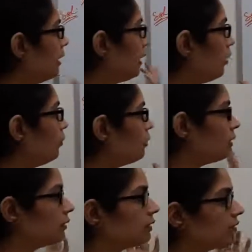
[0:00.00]
Now
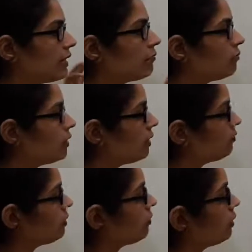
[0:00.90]
the same way
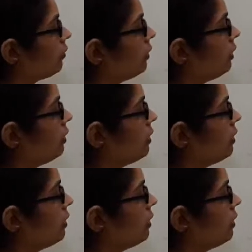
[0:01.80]
we were doing,